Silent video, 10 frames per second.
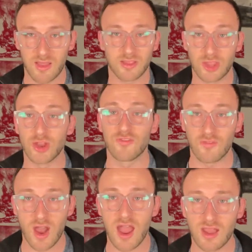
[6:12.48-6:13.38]
cure
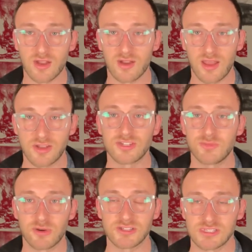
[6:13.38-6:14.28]
for higher energy
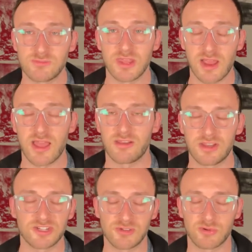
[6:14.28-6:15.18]
prices being higher
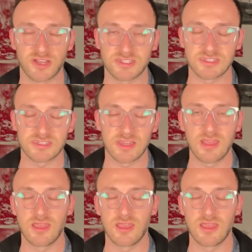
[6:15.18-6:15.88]
energy prices,